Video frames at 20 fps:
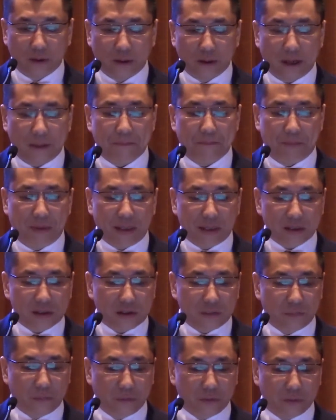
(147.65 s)
a bigger
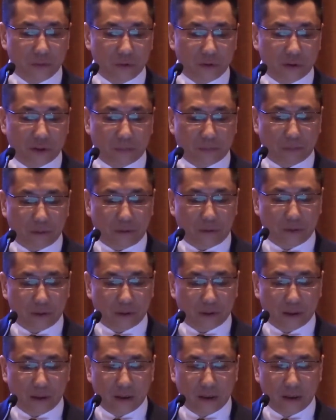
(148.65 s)
spool you deploy it.